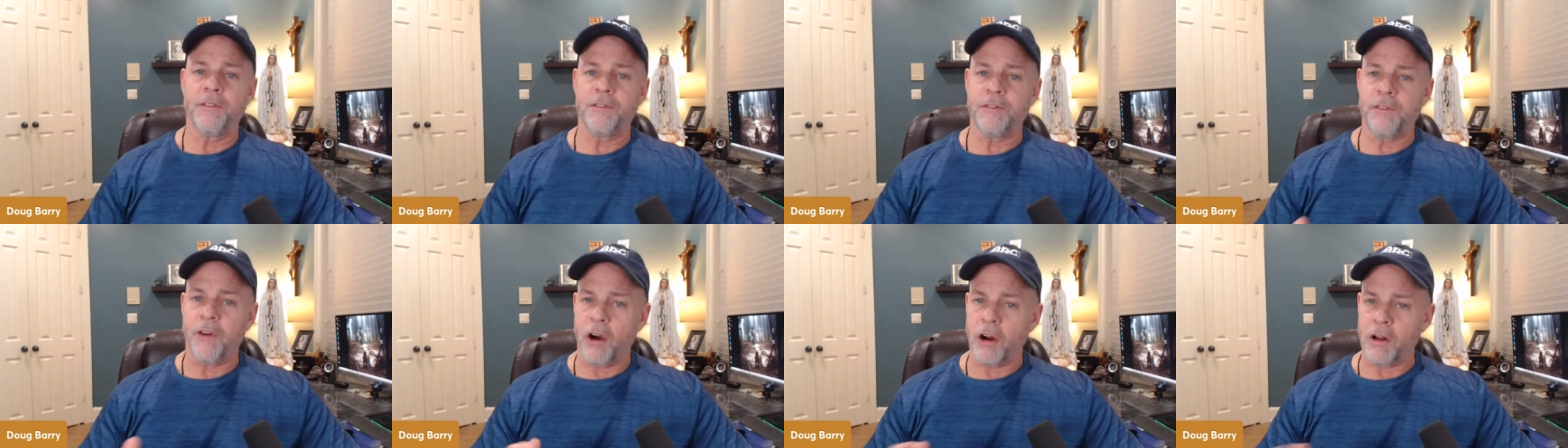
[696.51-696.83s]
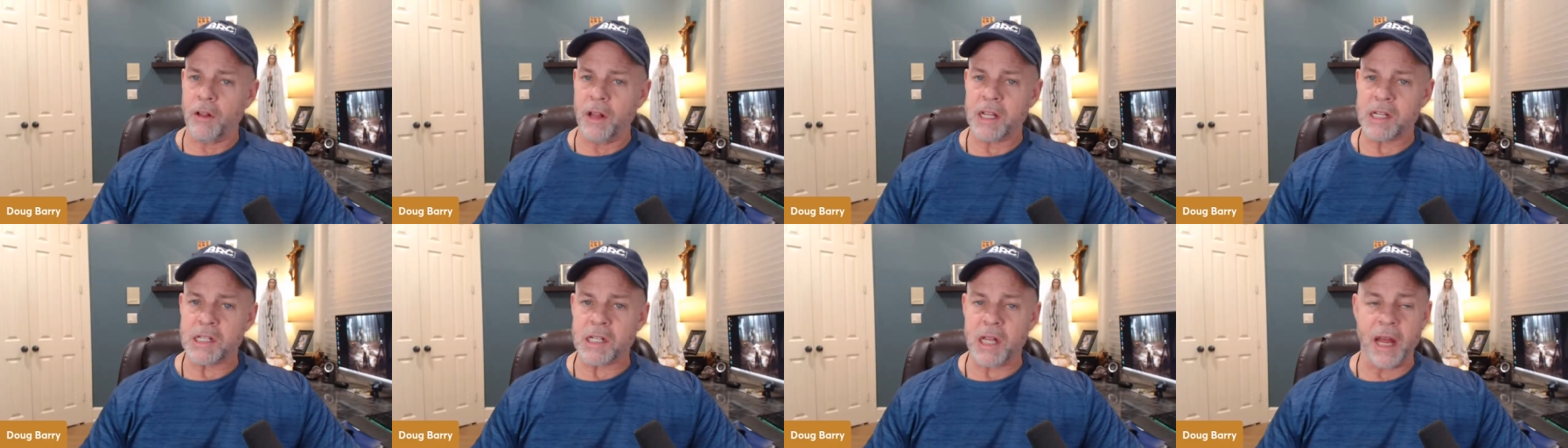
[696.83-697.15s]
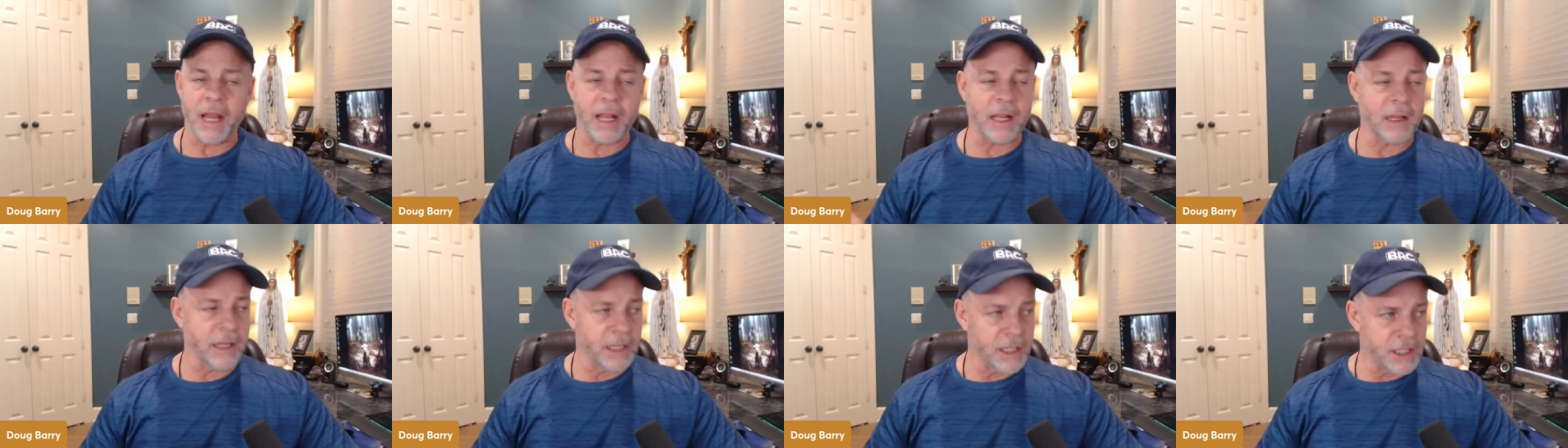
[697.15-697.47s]
Far less
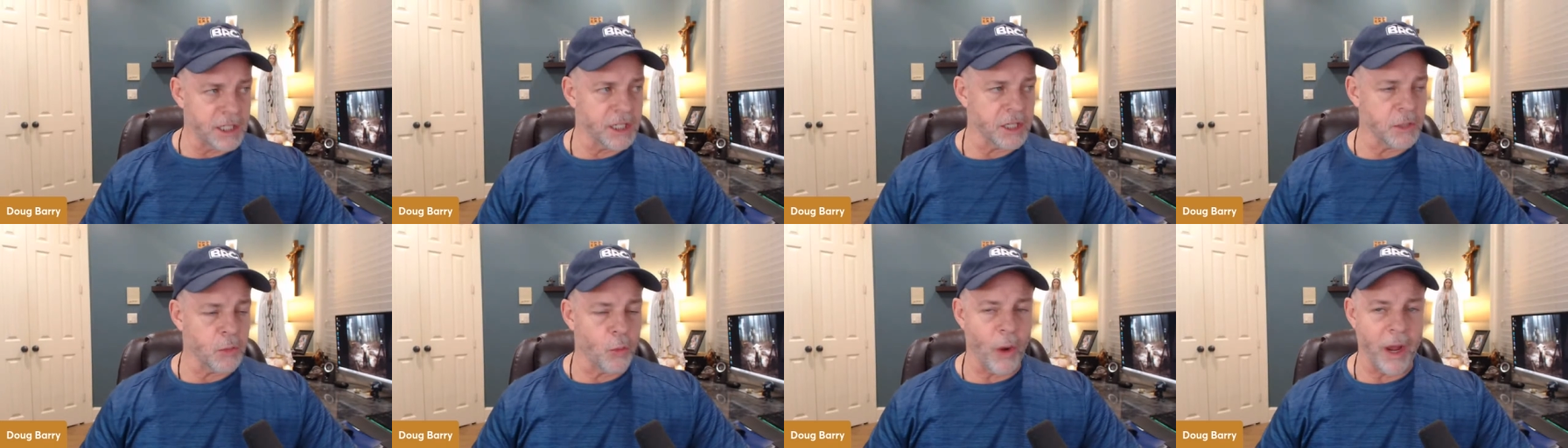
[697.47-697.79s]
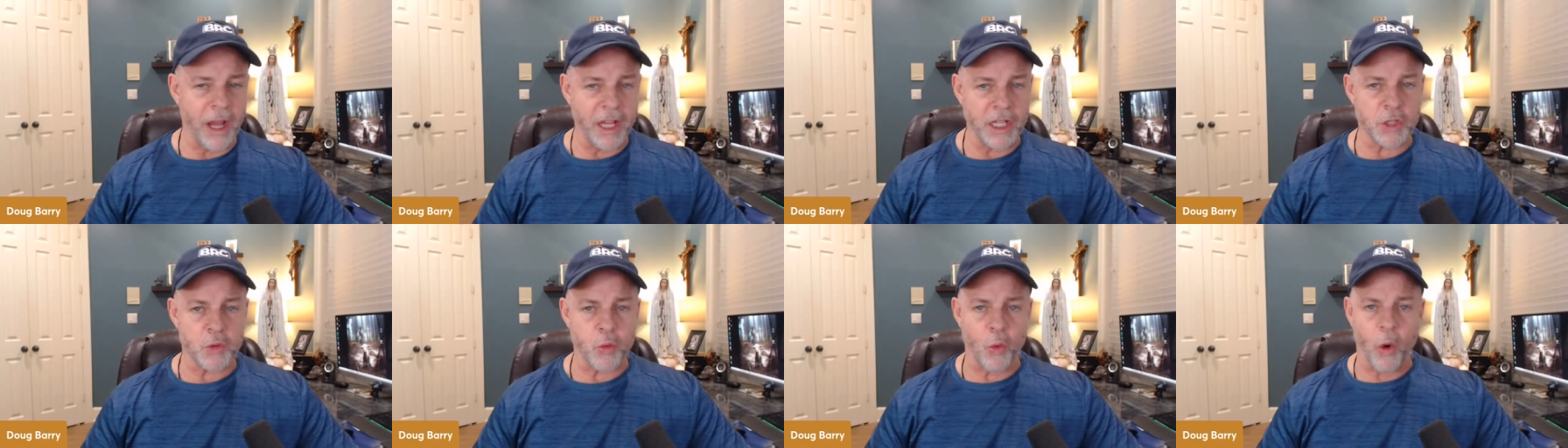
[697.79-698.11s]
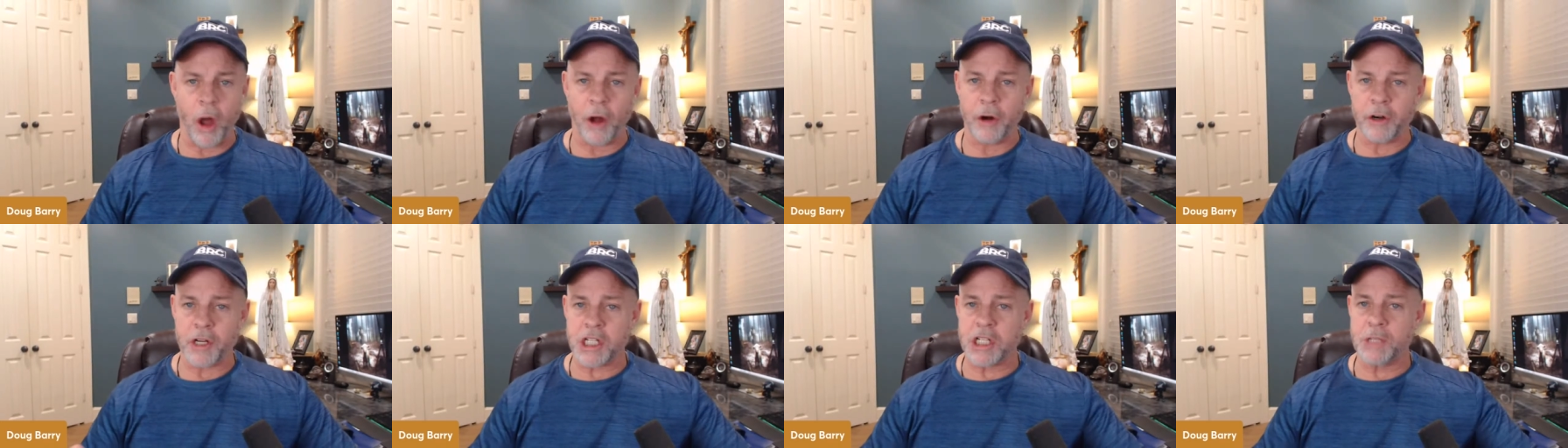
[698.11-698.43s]
likely to waste
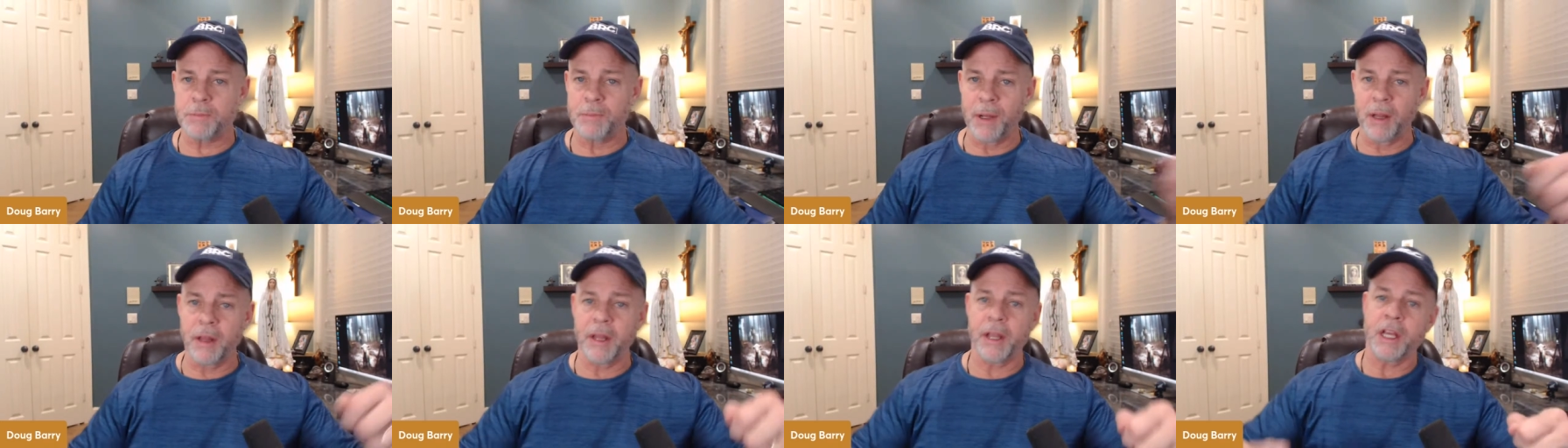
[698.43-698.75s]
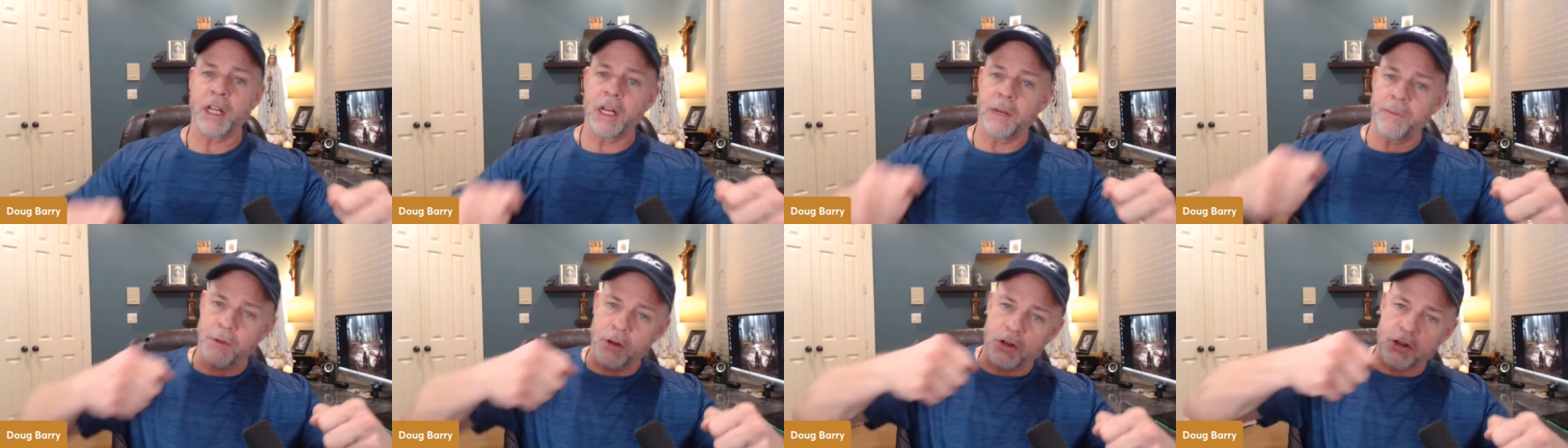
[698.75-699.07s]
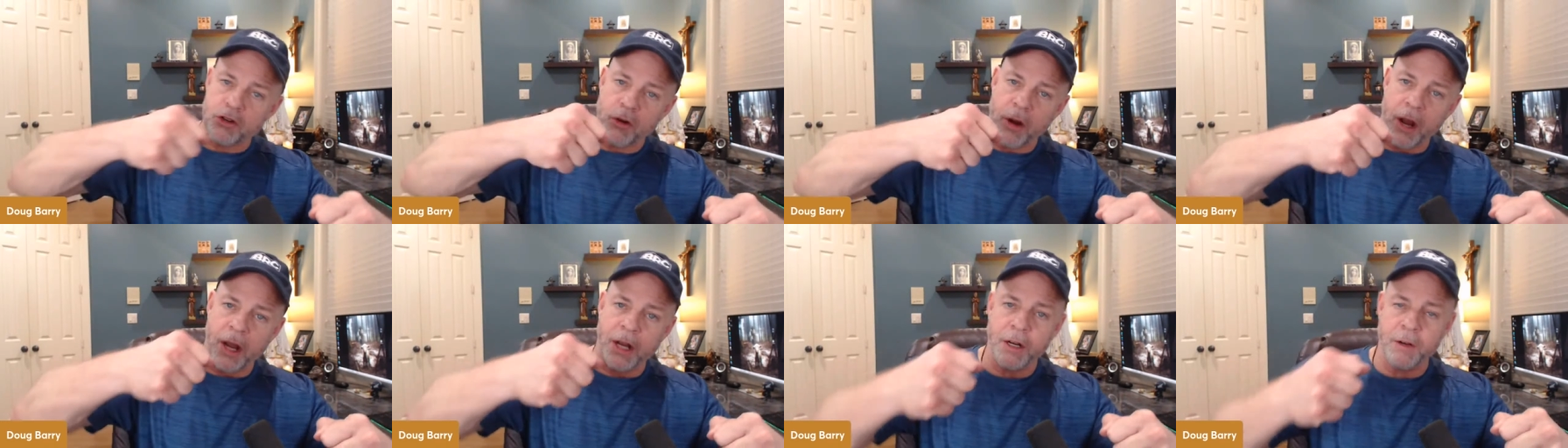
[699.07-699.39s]
water spilling than if you're
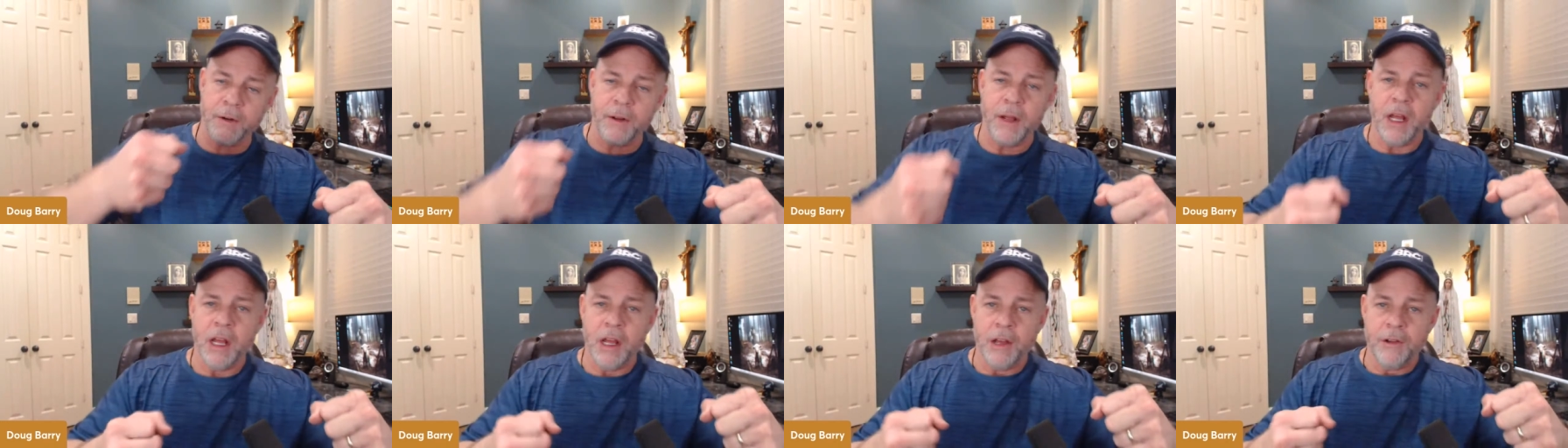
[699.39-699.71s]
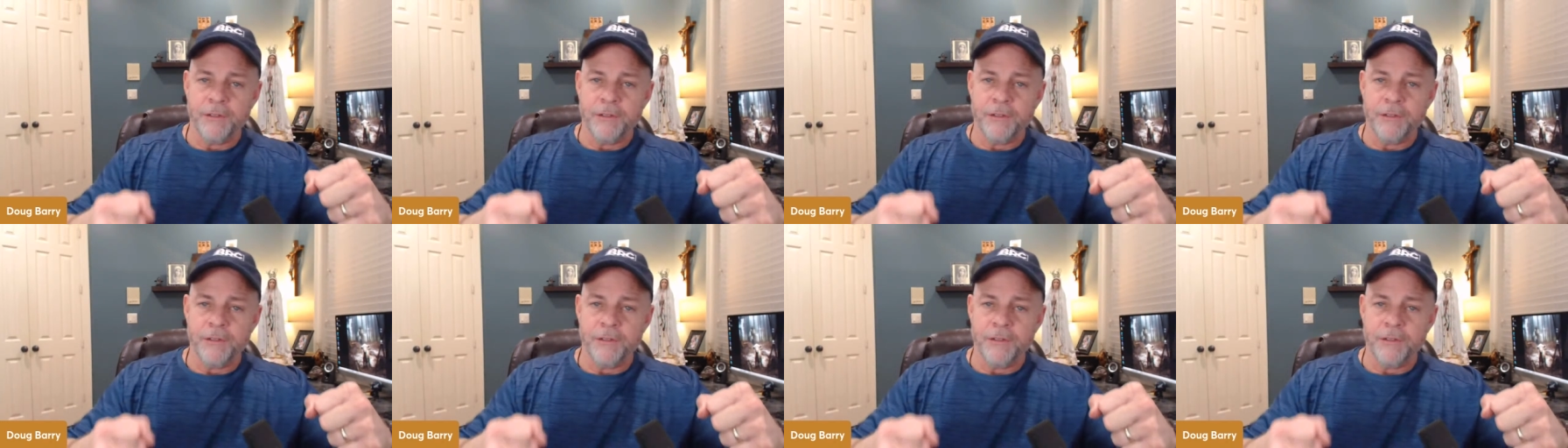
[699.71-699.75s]
trying to